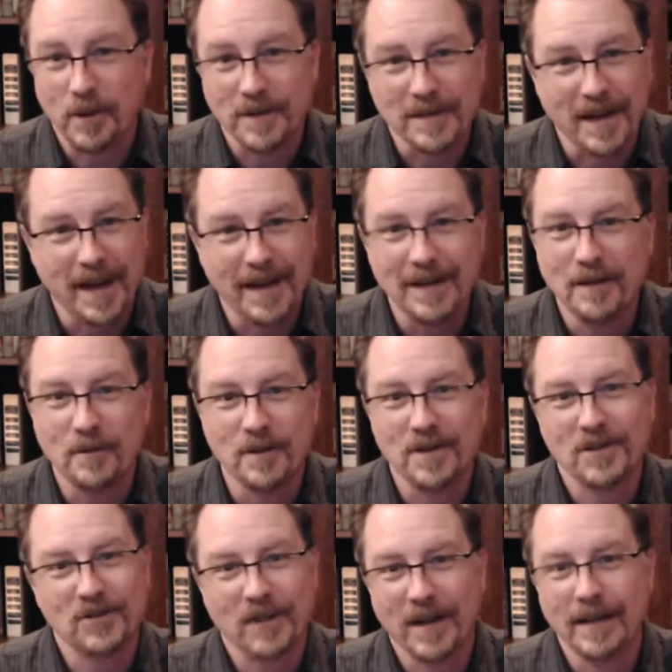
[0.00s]
Guide. We're
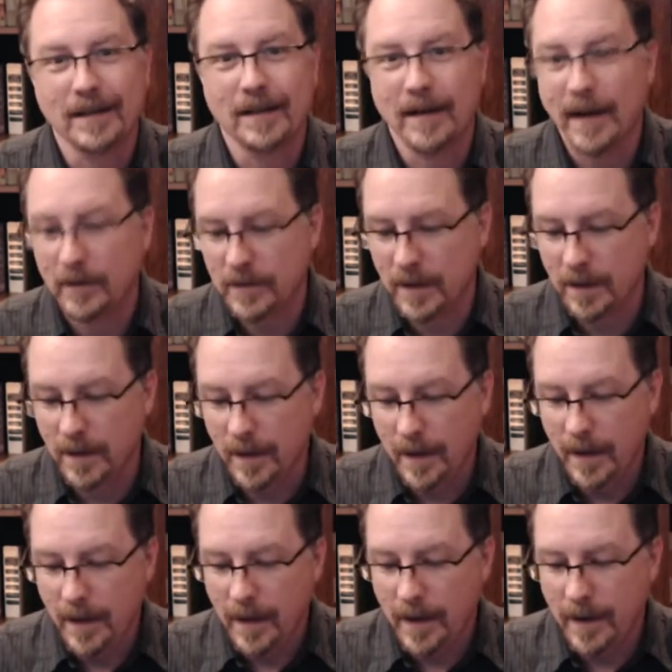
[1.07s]
just trying to get it out there.
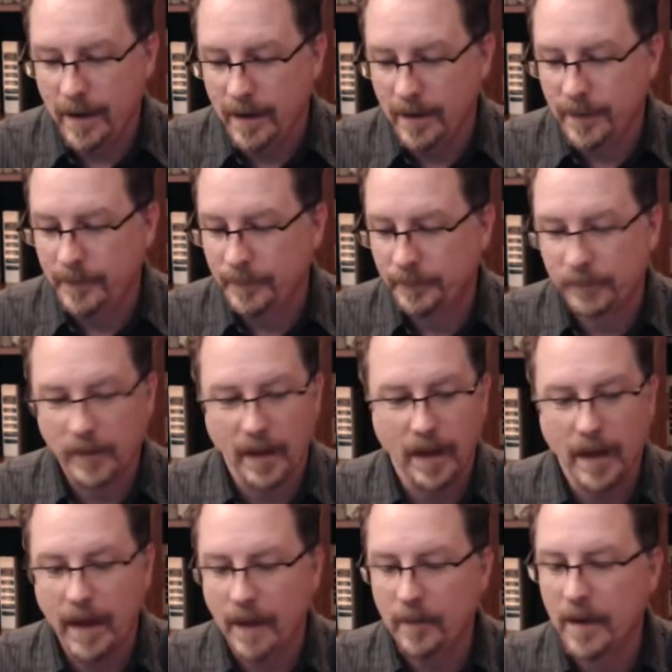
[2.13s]
Um,
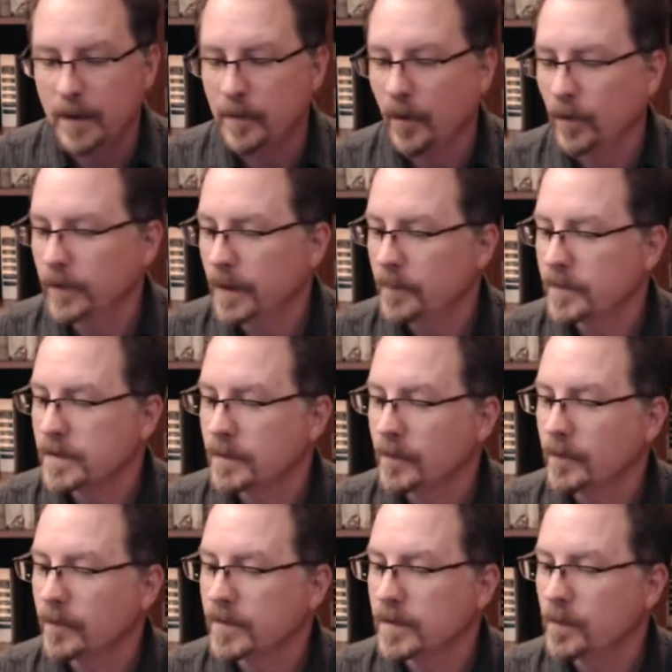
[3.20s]
I'm going to hold up
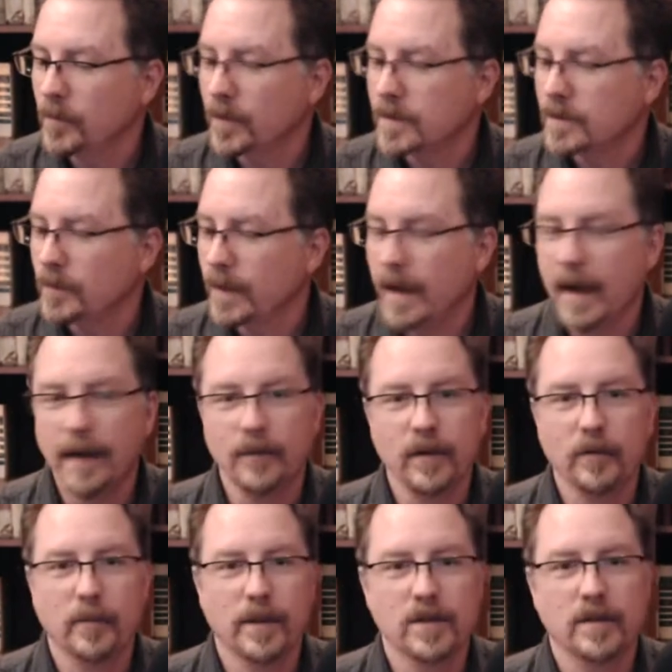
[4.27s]
some some books that we have. We have
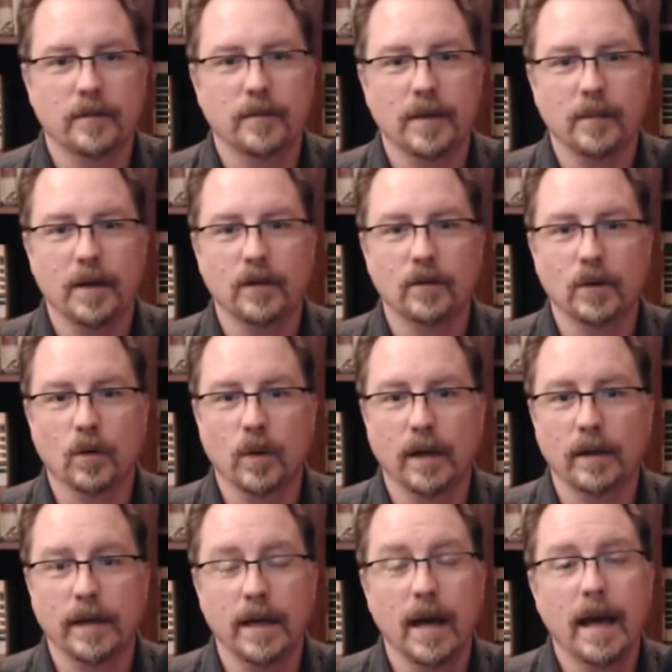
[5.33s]
a bunch of them. I'm going to do it
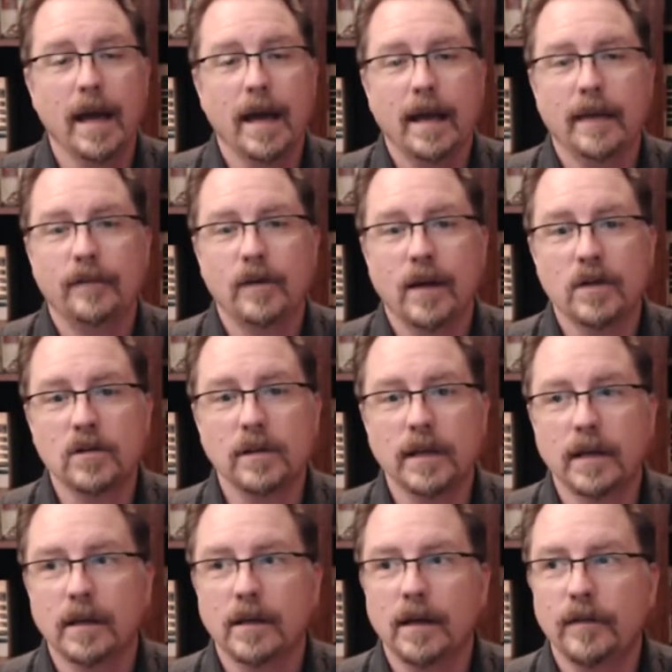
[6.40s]
quickly. If you
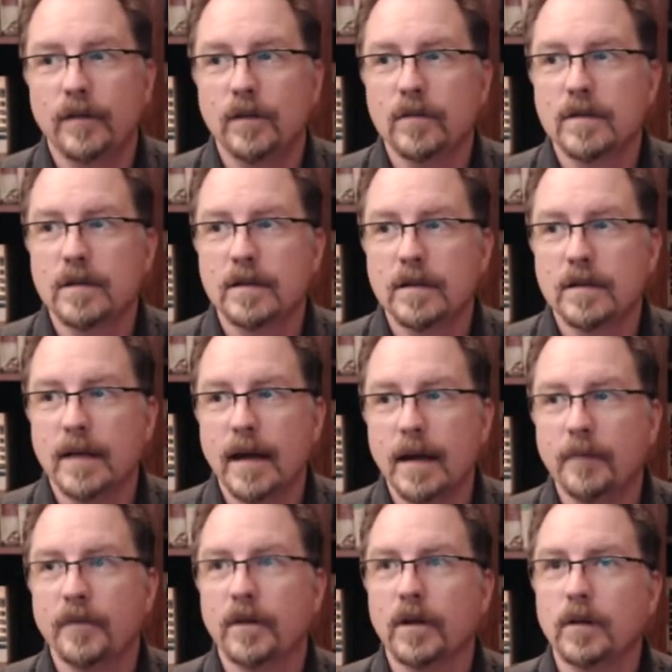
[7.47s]
actually if you sign
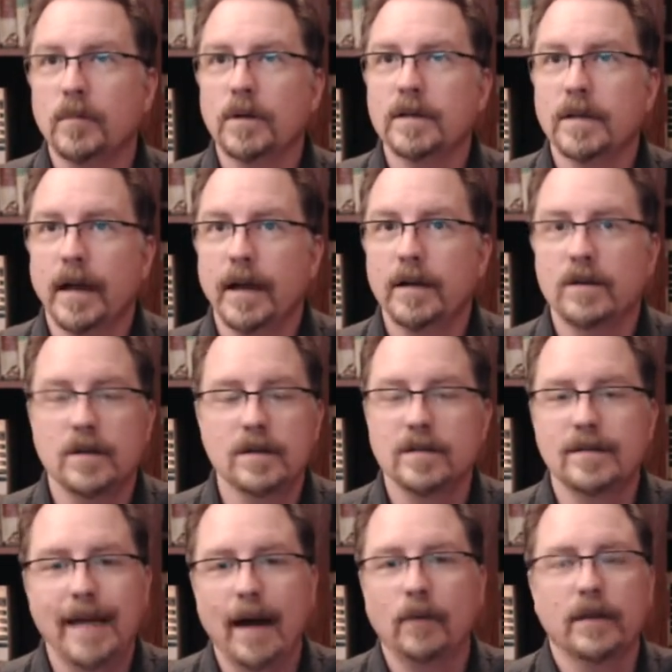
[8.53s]
up for the Good Books Guide, just
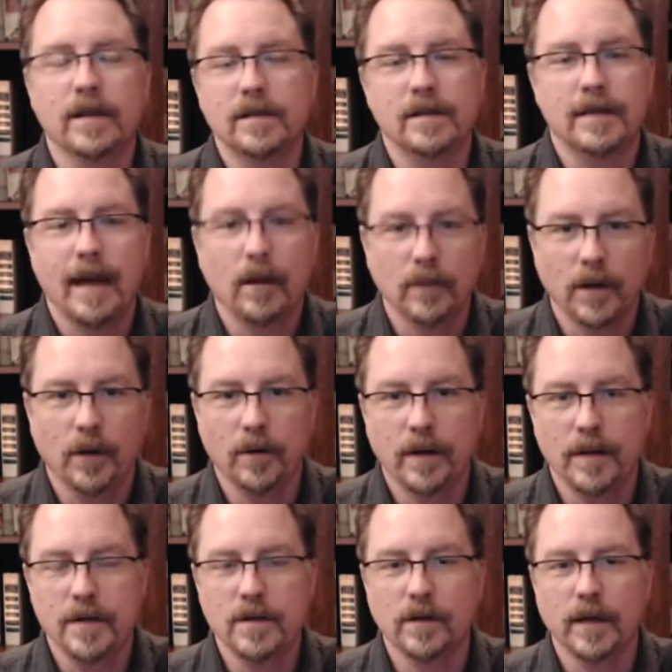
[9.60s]
down it's a download,
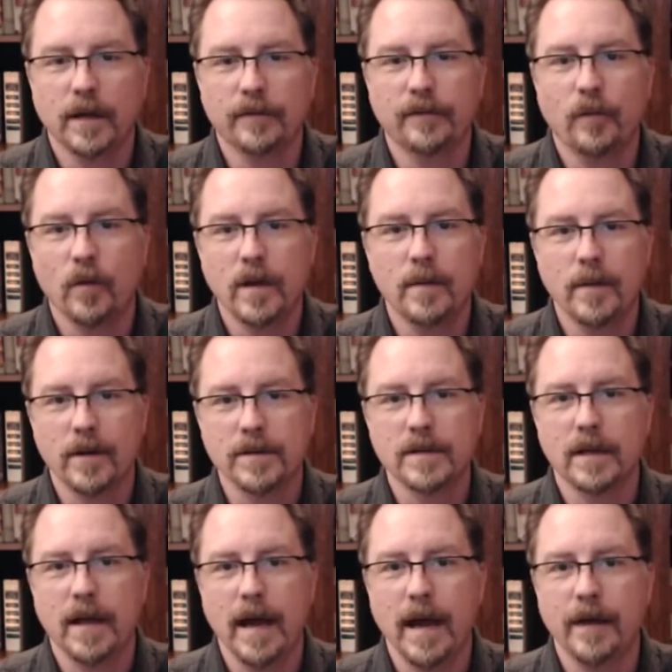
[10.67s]
and then you'll get four emails
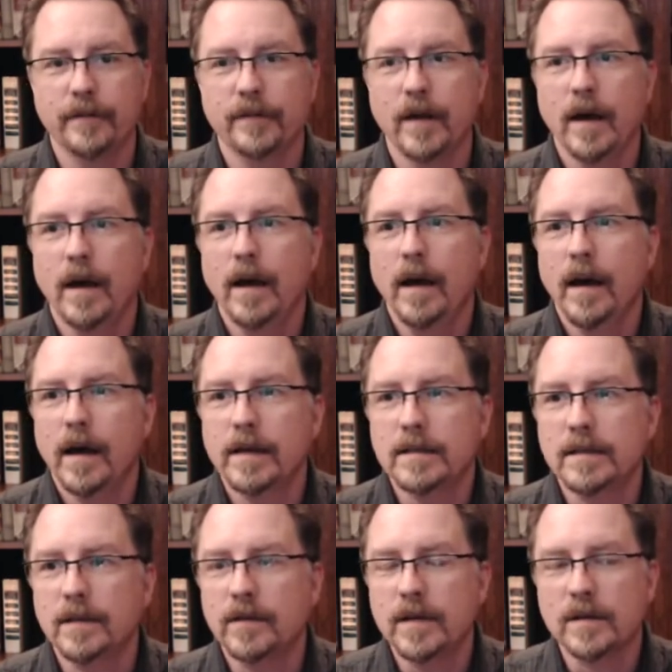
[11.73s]
that have a
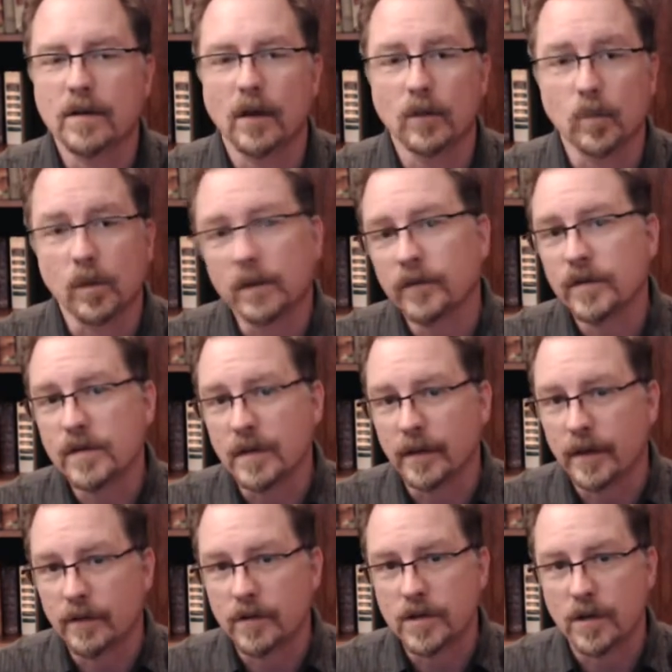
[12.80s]
series called Worldviews and
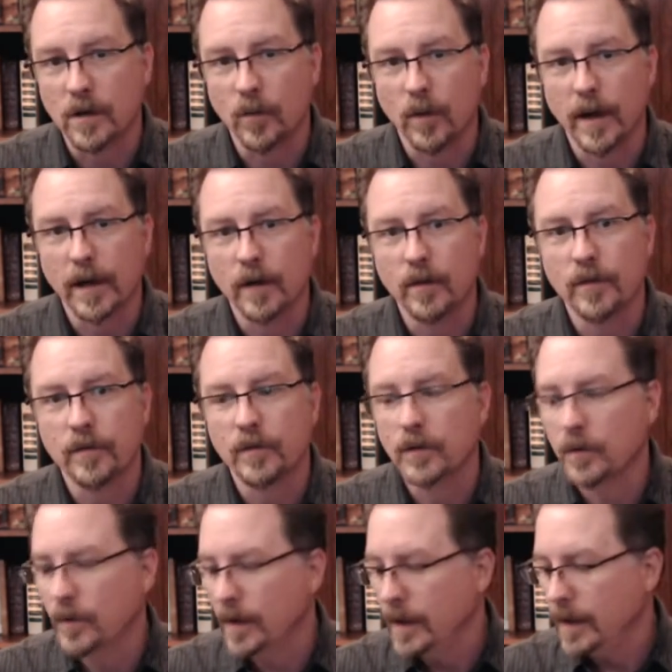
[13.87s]
Literature, where I go
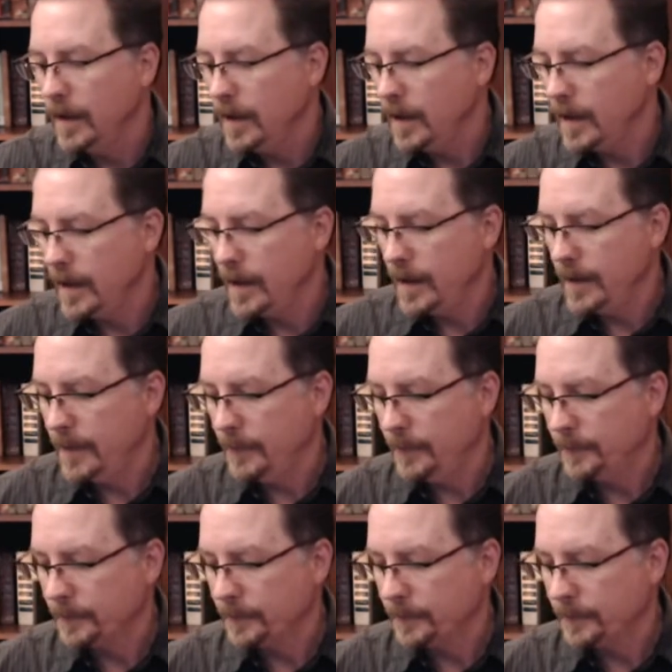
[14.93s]
through um,